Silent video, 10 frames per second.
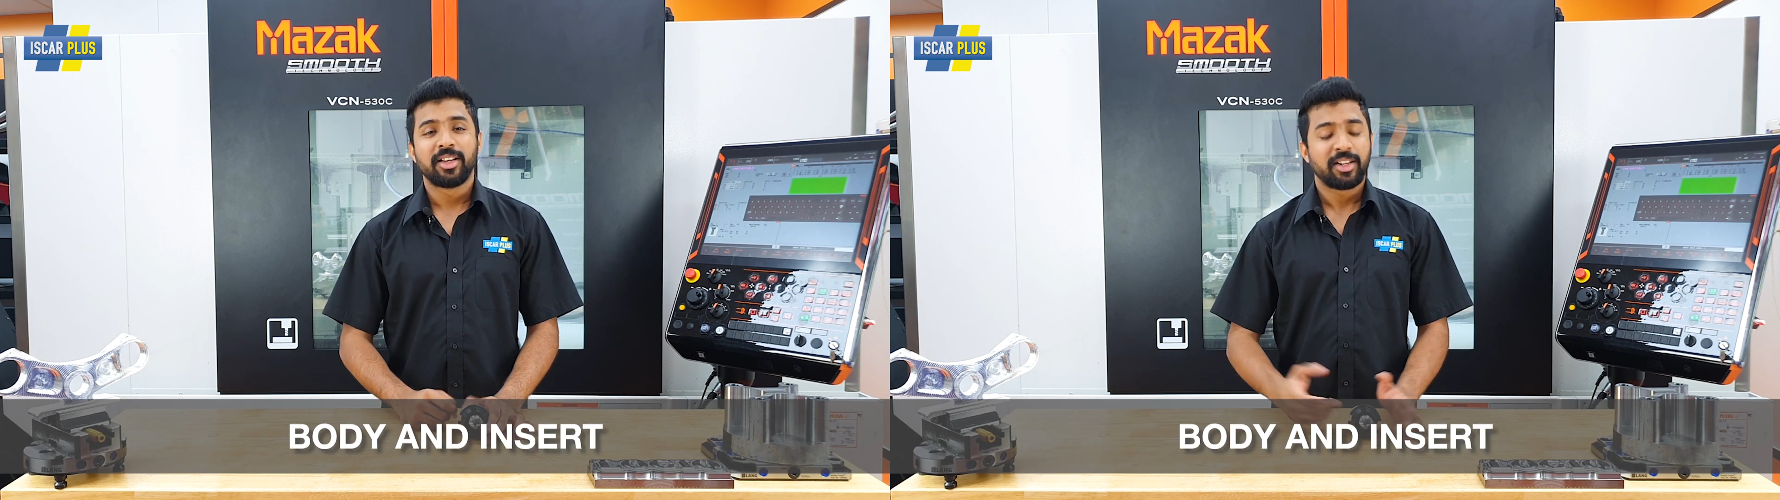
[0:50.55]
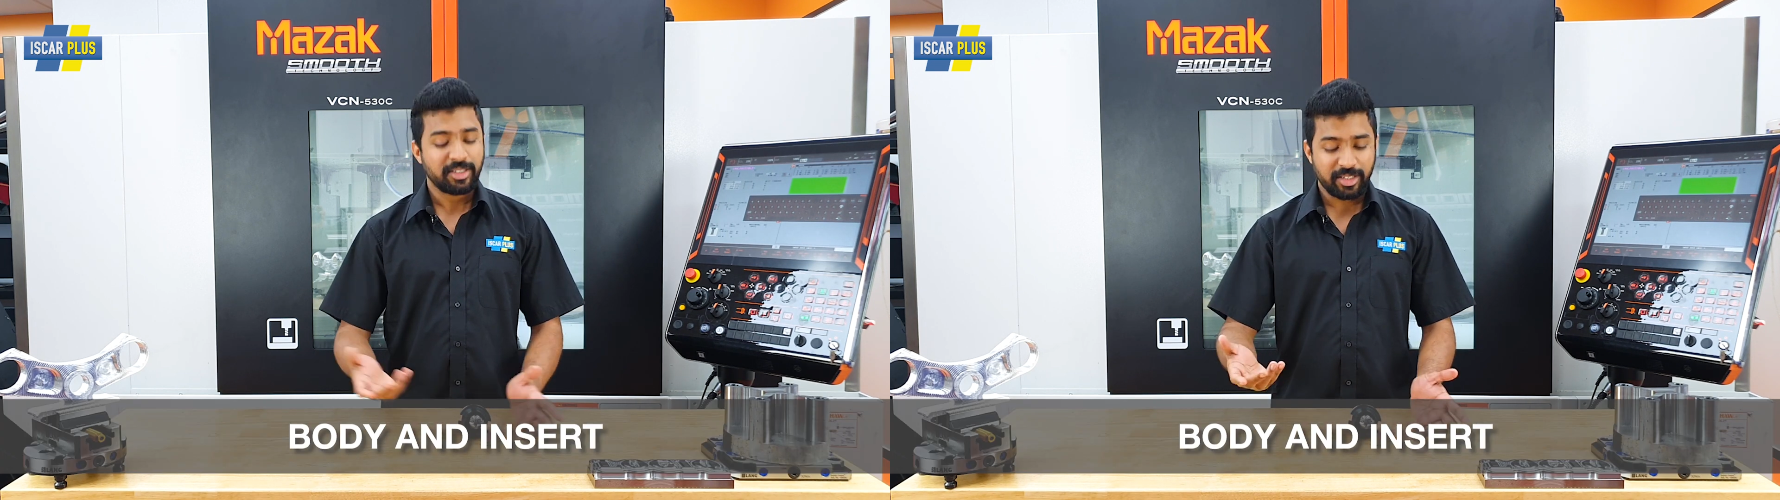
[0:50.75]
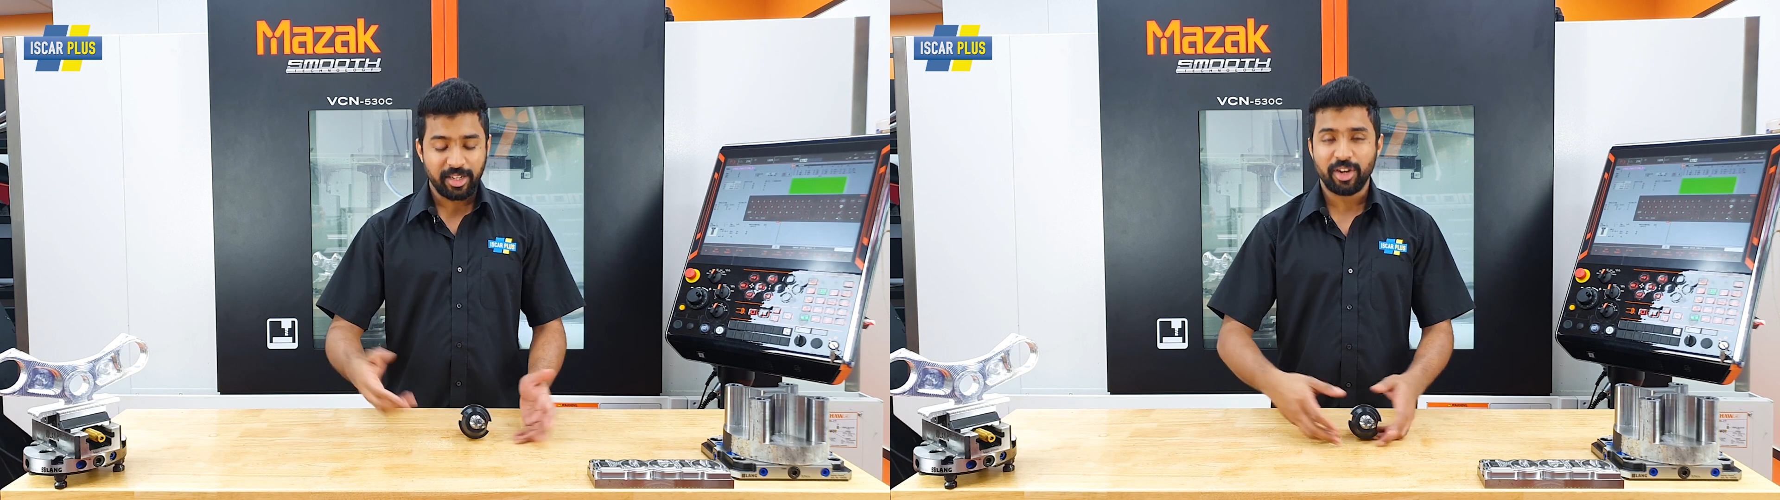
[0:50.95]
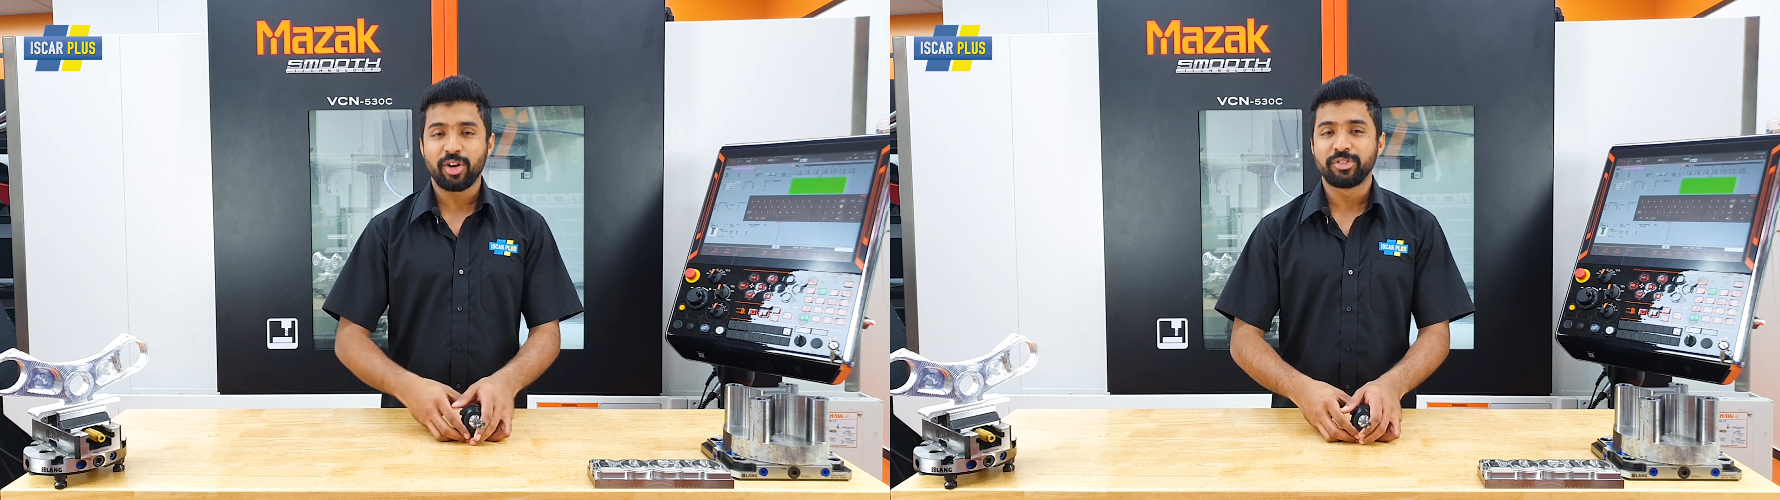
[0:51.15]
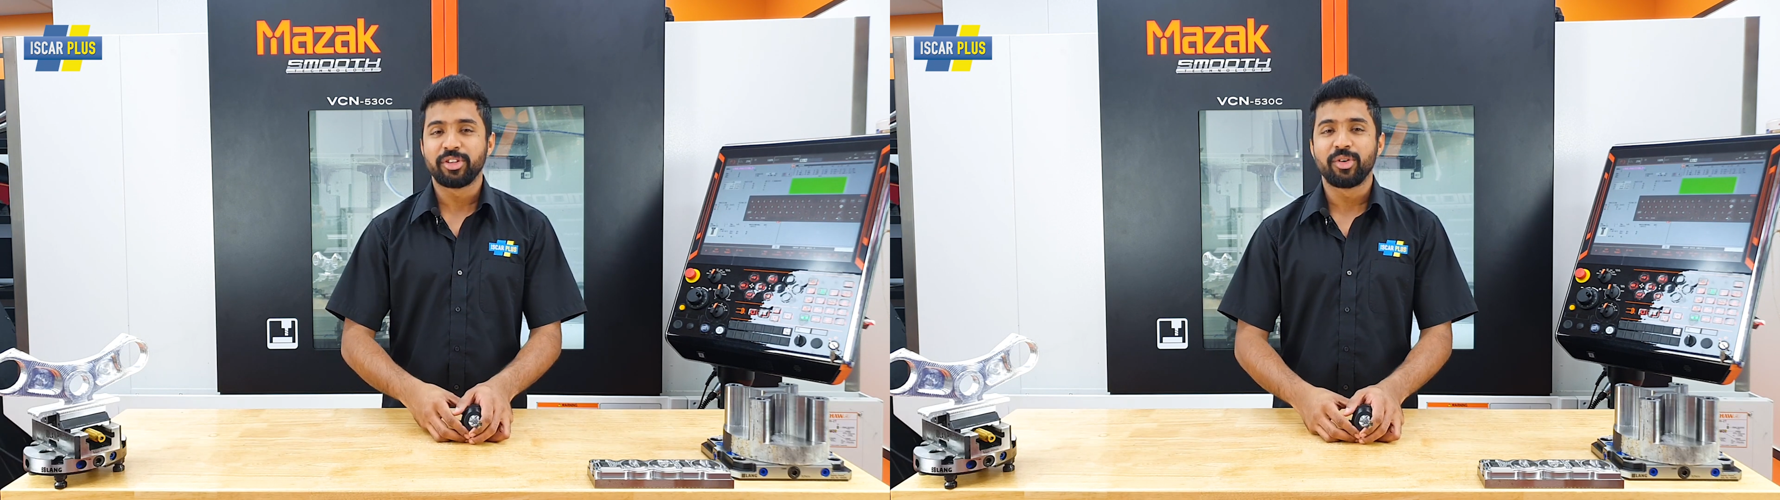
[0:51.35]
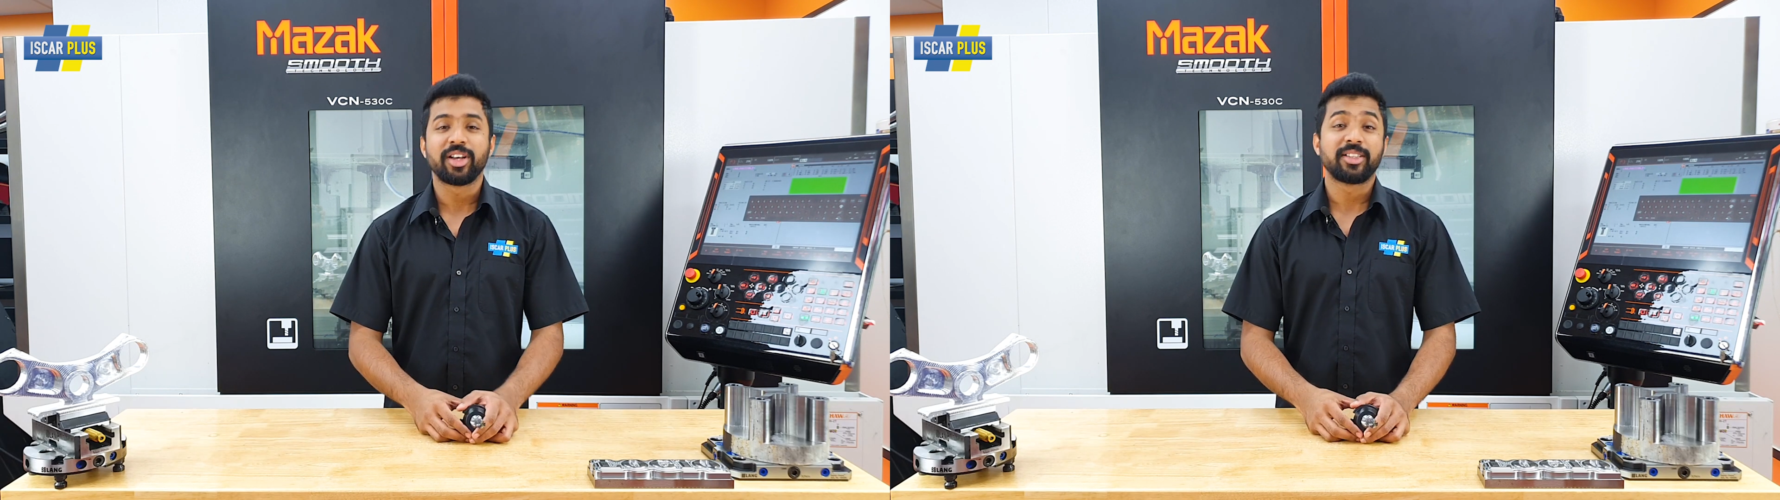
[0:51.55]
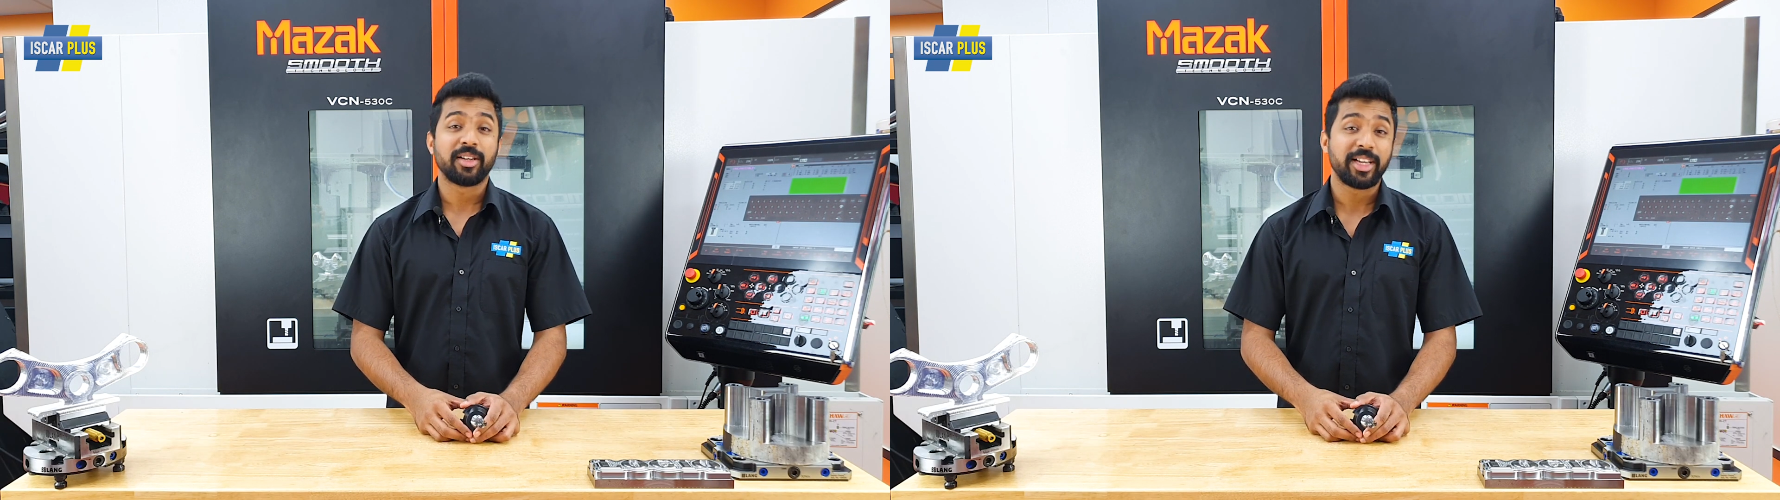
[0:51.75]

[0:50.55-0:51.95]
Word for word: Let's take a closer look at the